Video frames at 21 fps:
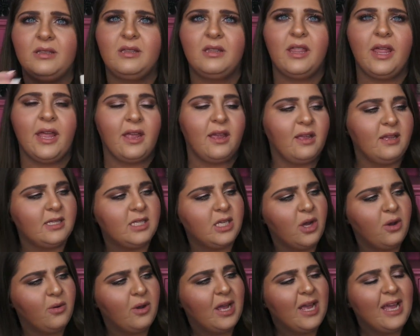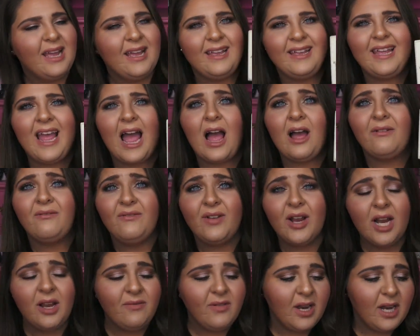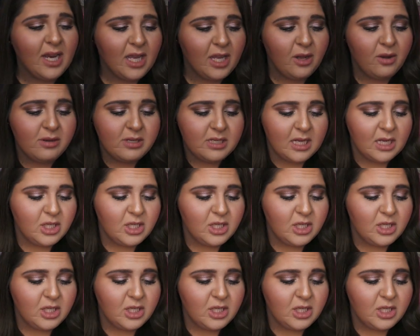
thing. So yeah, very, very cute.